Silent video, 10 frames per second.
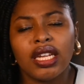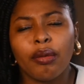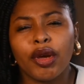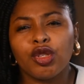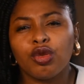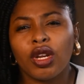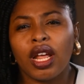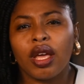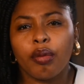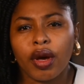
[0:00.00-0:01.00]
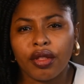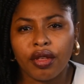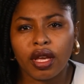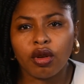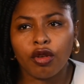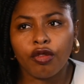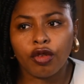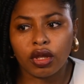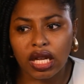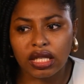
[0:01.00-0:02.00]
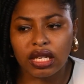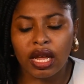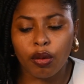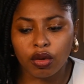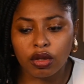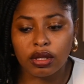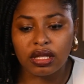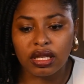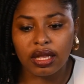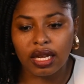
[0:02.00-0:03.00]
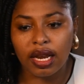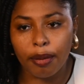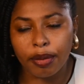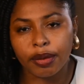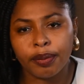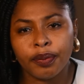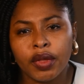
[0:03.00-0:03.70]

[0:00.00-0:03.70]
that my children are empathic enough for that, and I want to see that happen.